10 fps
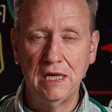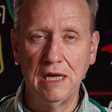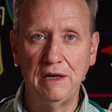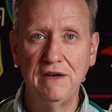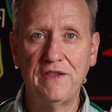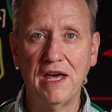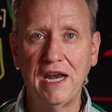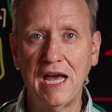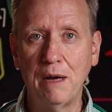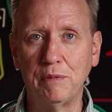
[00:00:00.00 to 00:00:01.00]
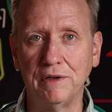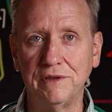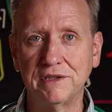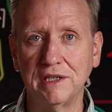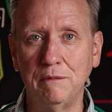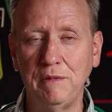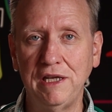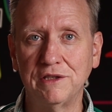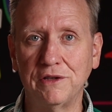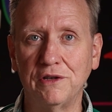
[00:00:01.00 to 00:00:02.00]
Now, if that happens, it
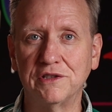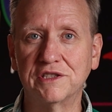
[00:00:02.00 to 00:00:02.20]
means that there's